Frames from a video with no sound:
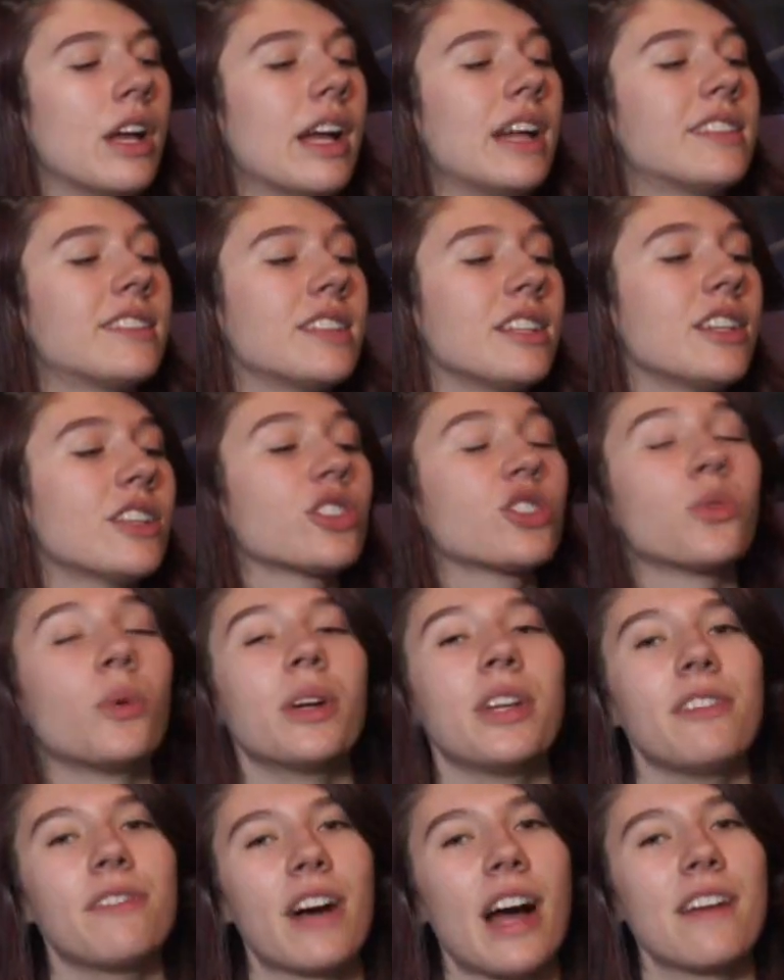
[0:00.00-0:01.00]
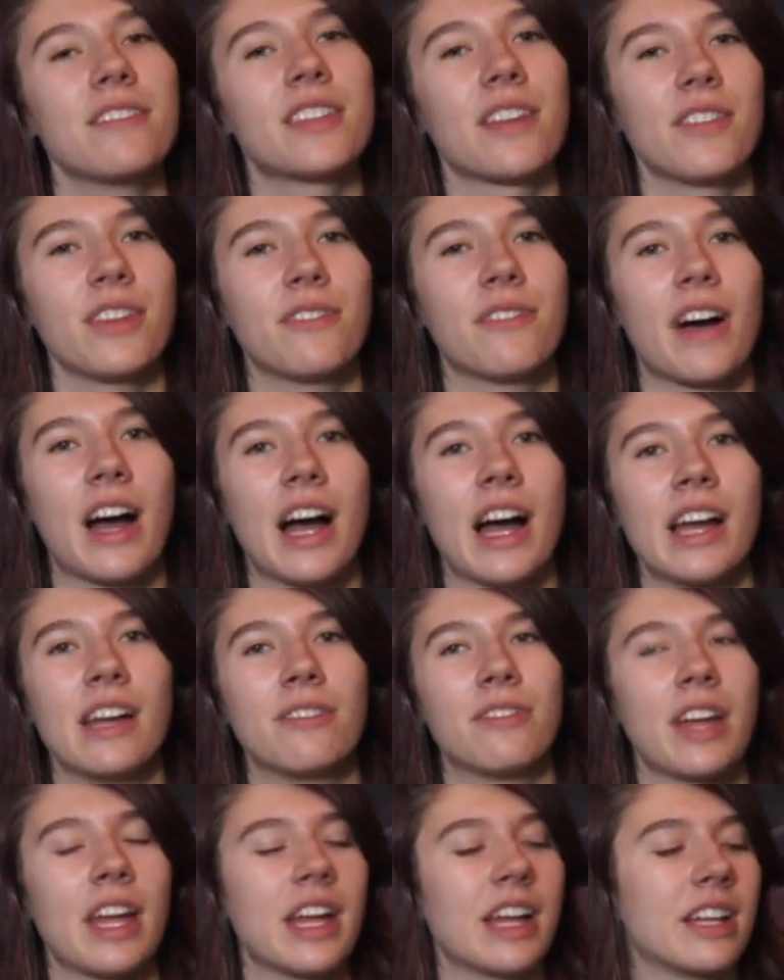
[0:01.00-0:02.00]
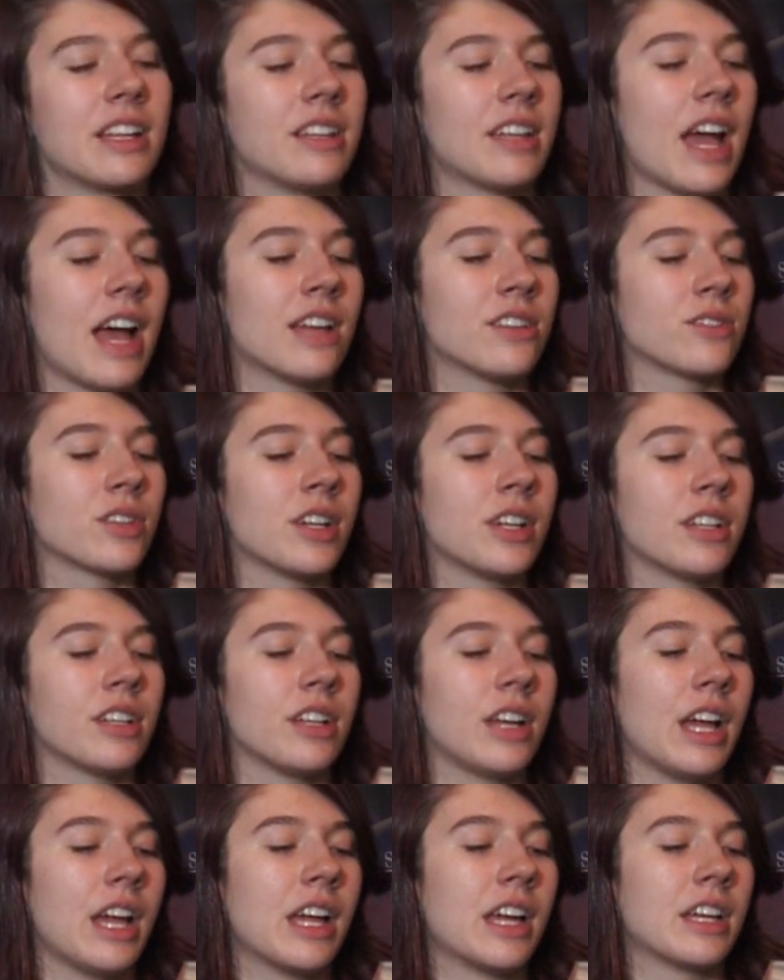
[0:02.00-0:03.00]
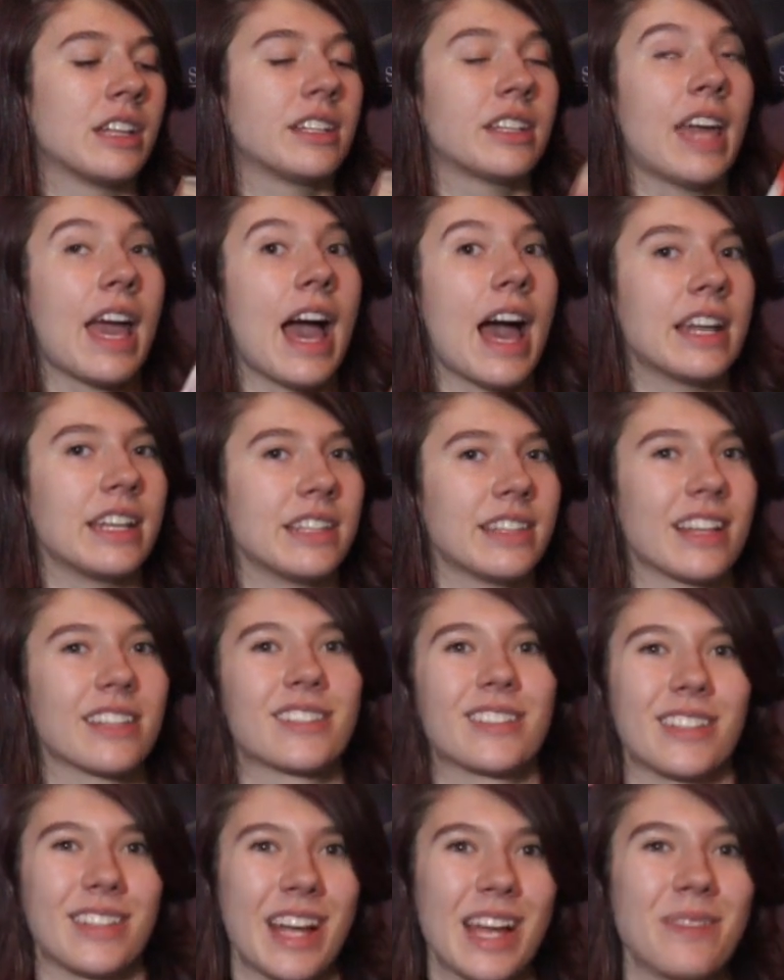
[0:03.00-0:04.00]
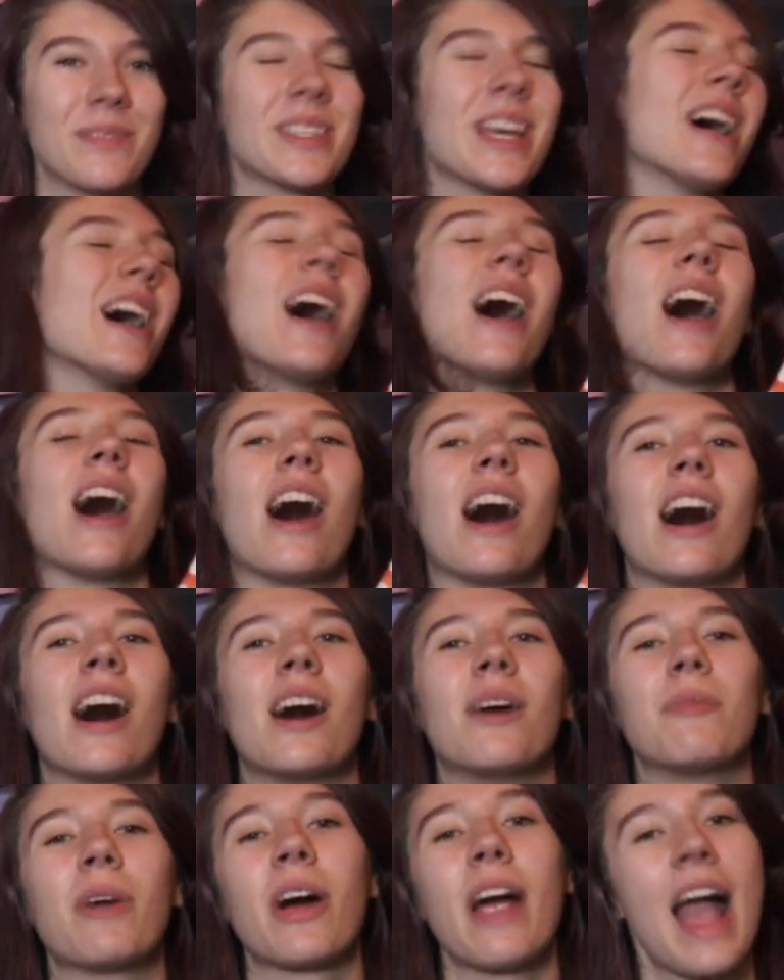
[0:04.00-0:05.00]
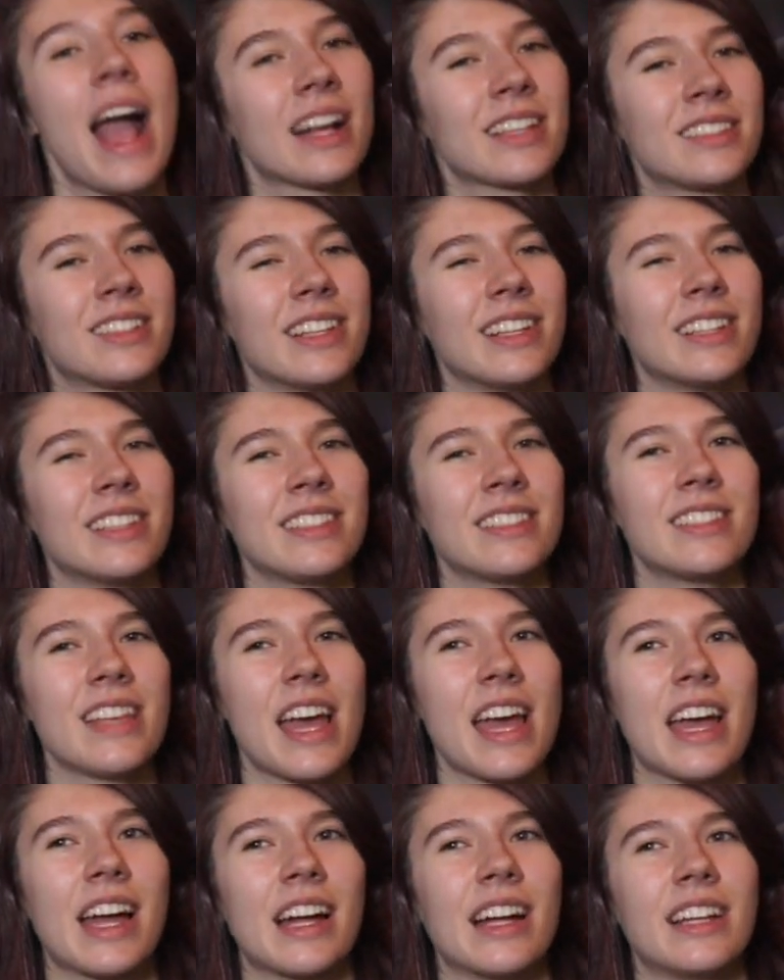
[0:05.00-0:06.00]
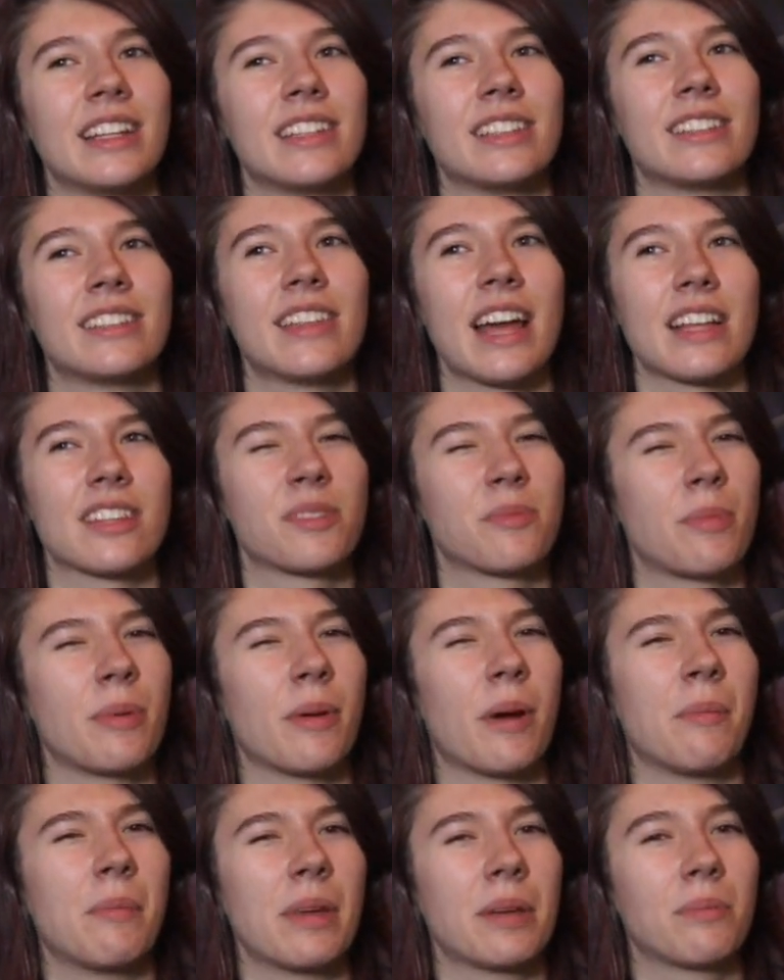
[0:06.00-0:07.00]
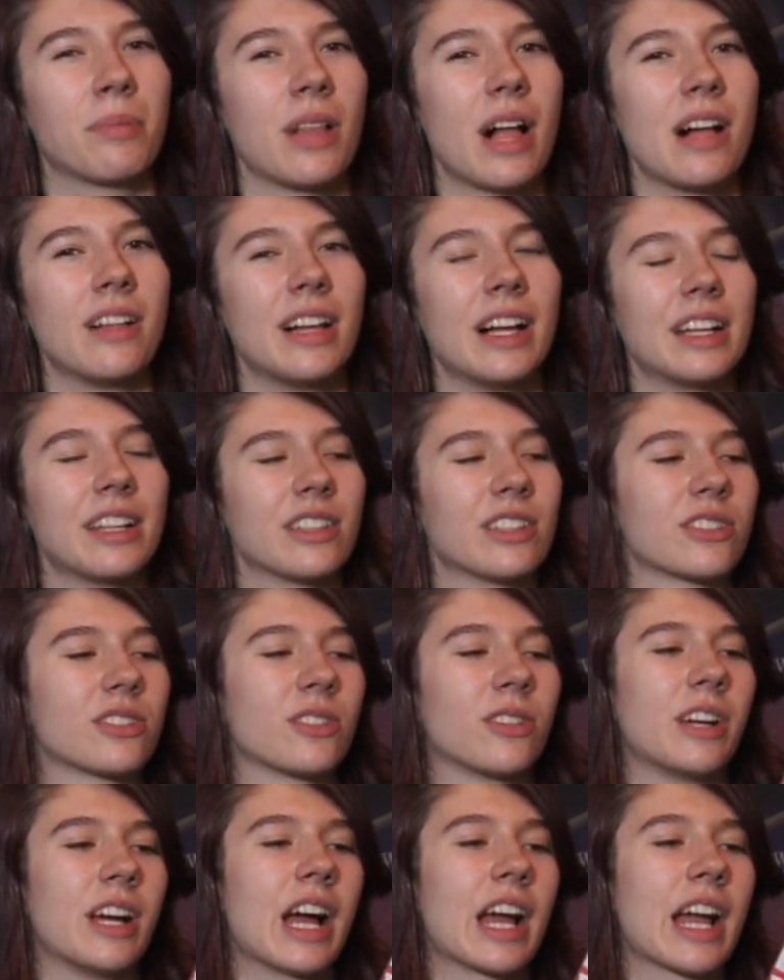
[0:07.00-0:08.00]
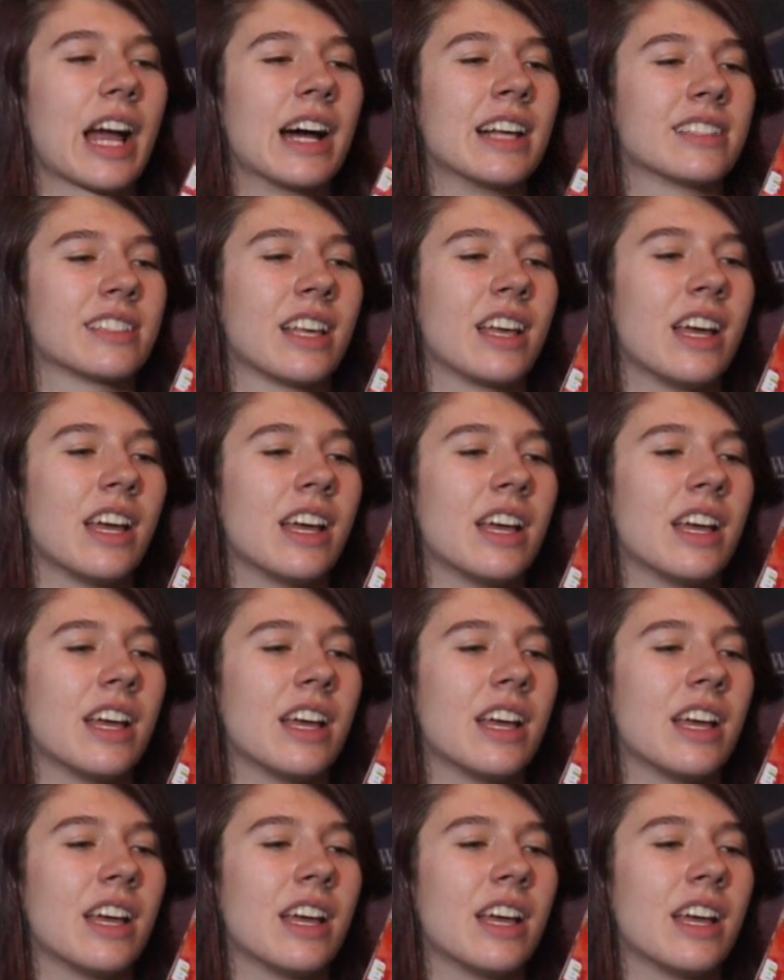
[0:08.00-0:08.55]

It's the year 2575, and Ezra and Caddy, that's their names, are exes, and that's a big plot line in the story, I guess.